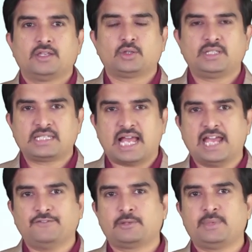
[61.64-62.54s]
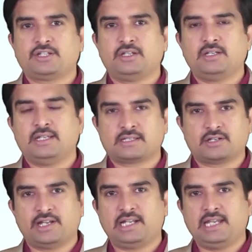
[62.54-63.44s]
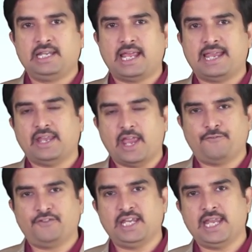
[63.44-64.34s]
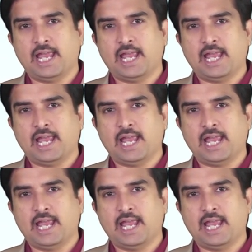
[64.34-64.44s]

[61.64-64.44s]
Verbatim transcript: So this ivermectin is currently an F D